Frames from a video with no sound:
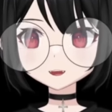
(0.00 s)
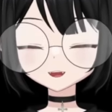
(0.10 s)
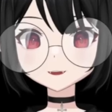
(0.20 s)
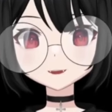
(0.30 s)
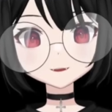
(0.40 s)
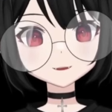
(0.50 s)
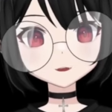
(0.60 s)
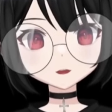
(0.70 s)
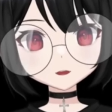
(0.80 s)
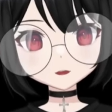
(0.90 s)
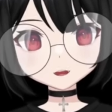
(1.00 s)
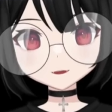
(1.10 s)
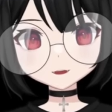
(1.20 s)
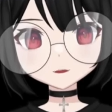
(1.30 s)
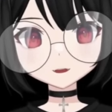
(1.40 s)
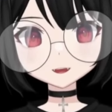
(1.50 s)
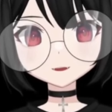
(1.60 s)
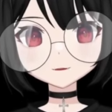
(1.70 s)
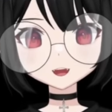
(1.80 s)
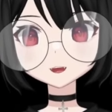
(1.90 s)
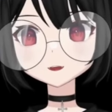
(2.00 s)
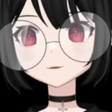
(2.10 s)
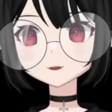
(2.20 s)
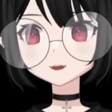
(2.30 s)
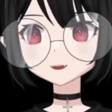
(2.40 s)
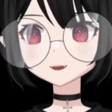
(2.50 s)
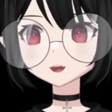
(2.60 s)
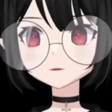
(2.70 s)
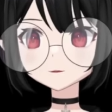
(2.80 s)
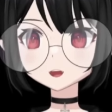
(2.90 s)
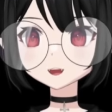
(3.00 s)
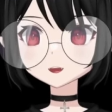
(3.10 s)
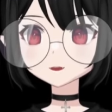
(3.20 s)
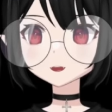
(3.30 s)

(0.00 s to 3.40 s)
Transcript: This is a really big event for the EN branch